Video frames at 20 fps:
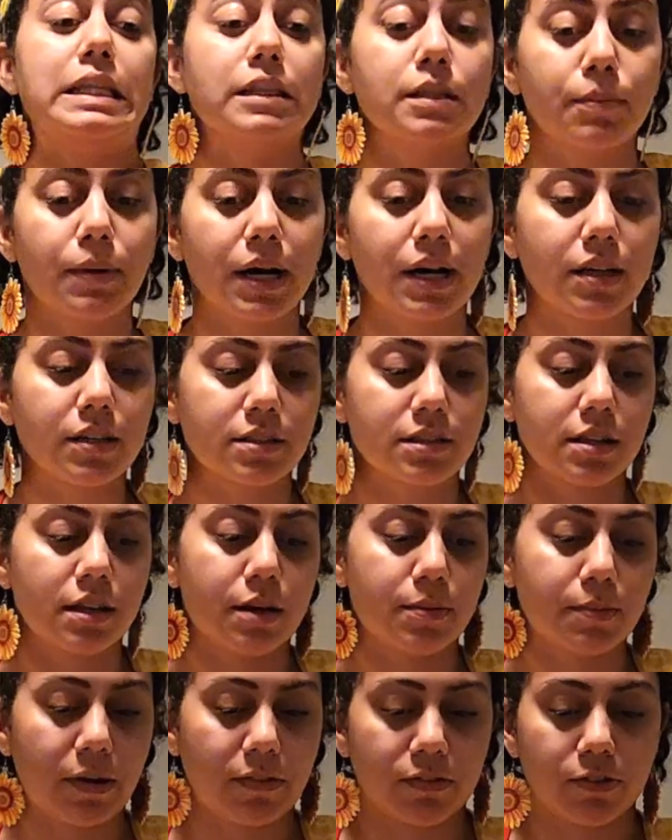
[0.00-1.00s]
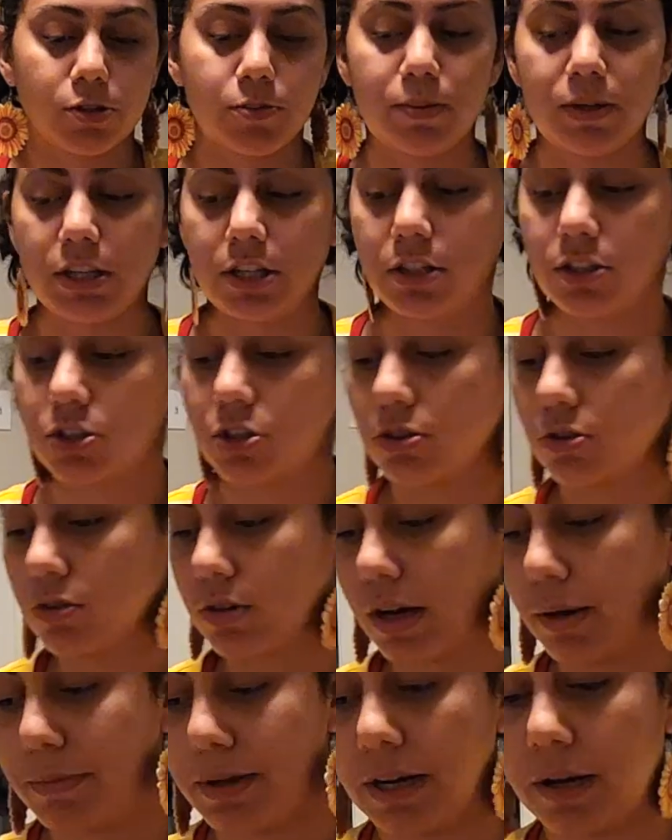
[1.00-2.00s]
the box. Um, after speaking to,
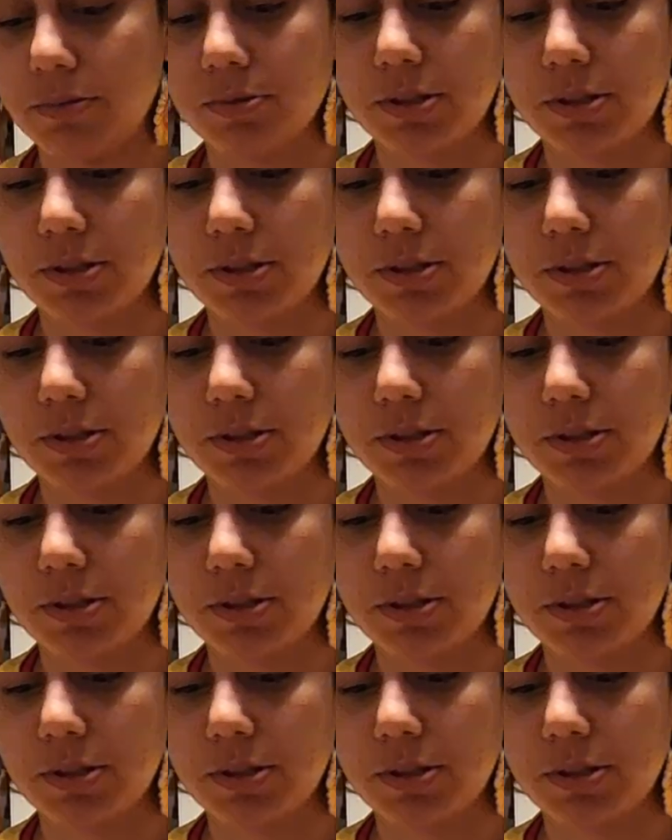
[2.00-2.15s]
I mean, I was